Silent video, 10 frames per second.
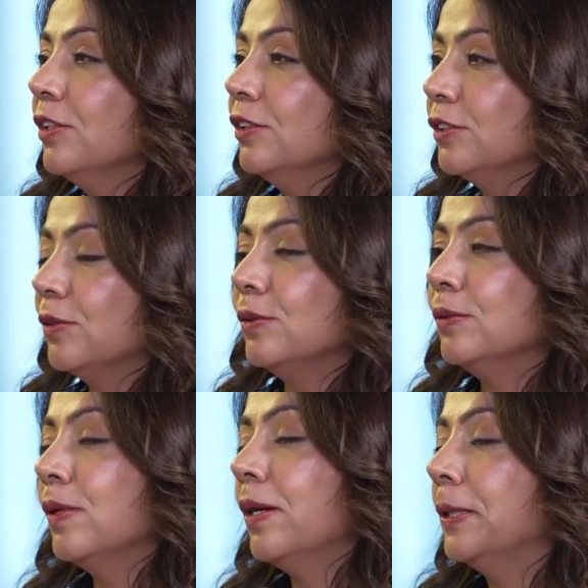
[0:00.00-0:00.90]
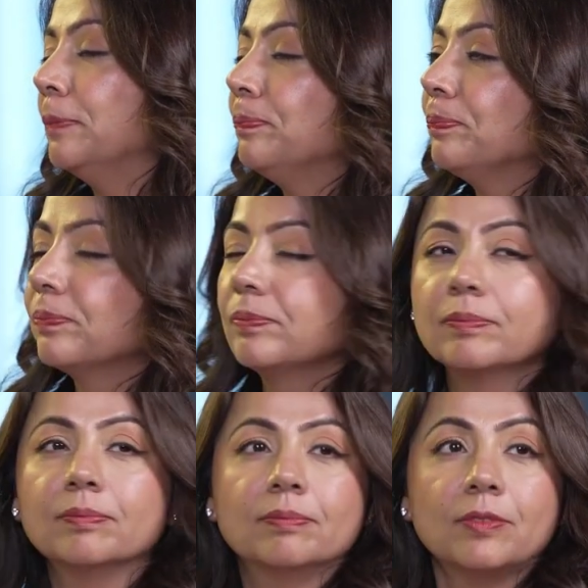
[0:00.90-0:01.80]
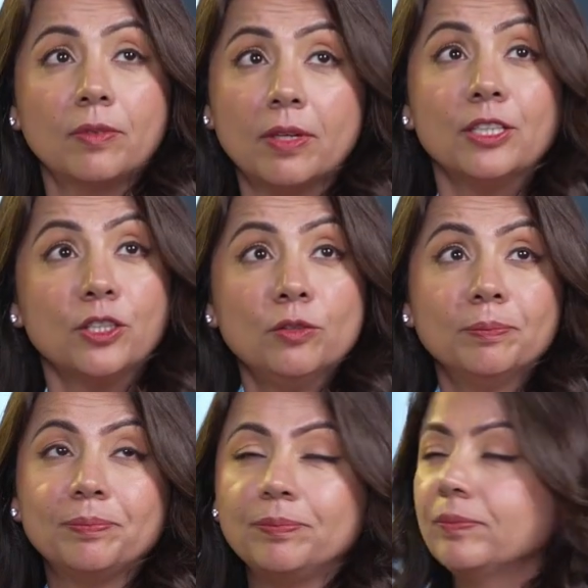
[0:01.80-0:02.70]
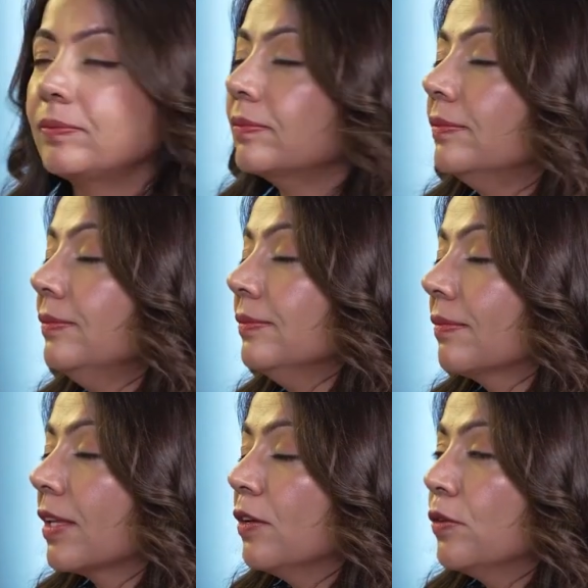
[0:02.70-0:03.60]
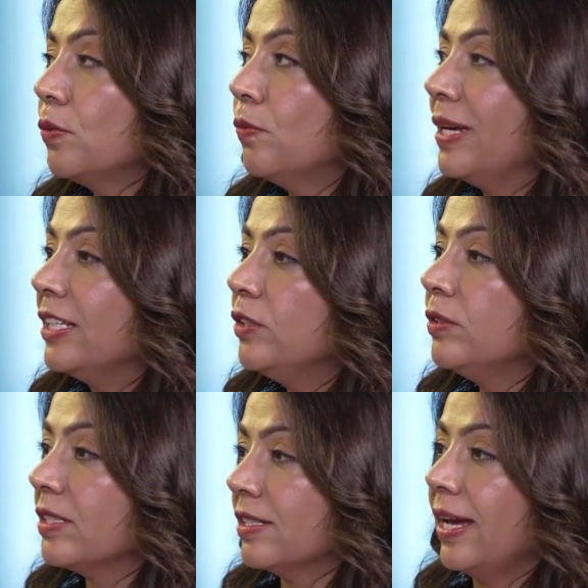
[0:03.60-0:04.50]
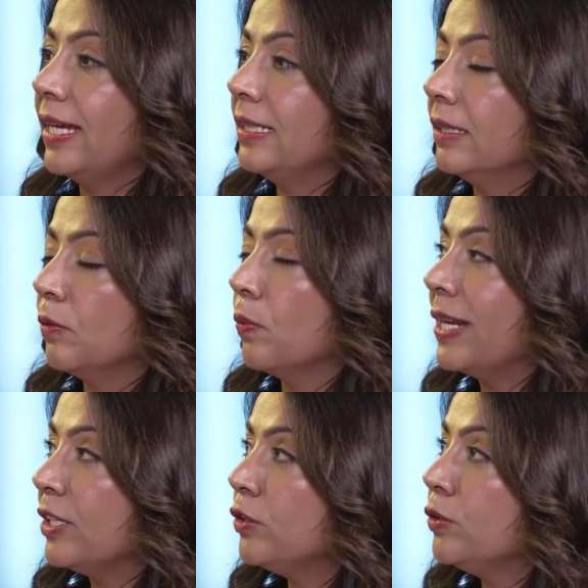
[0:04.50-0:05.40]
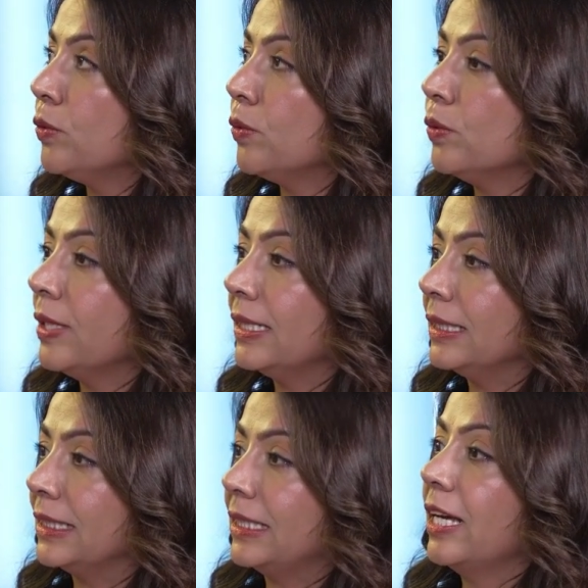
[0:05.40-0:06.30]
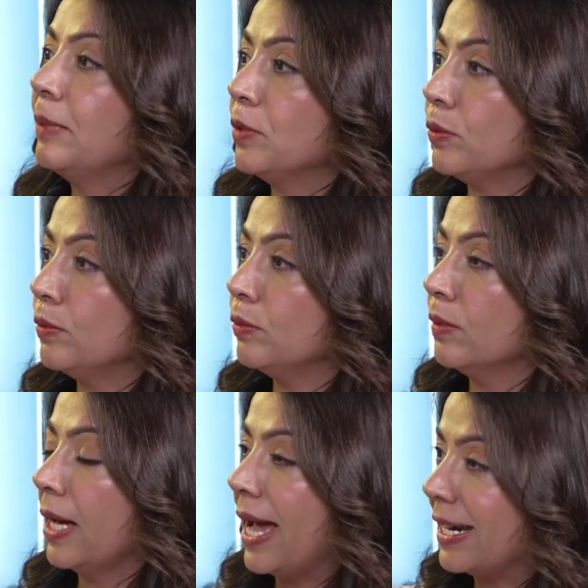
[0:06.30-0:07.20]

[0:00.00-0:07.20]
So continue. Yeah. So when did you decide, when did you know that it's time to add